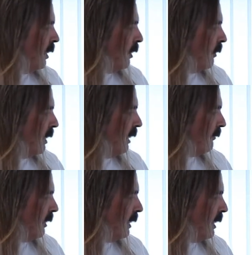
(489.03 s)
we
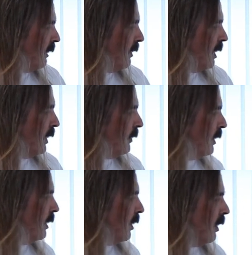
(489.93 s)
left at
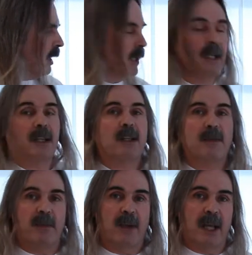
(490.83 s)
1,100 on
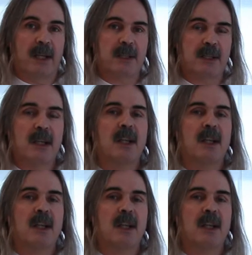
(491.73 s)
veg.